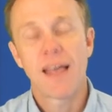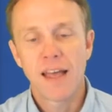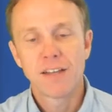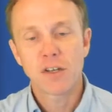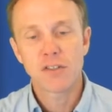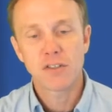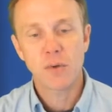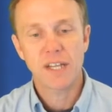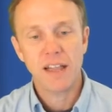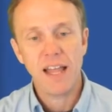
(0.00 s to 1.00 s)
So
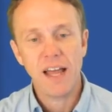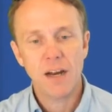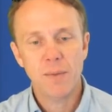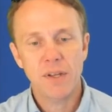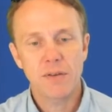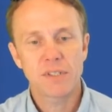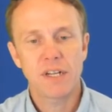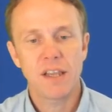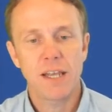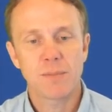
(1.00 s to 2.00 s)
doing the cloud, I'm going to use an
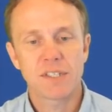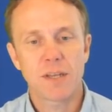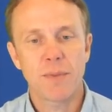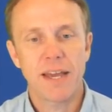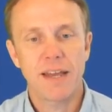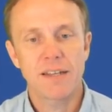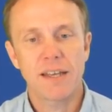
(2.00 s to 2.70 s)
ellipse command,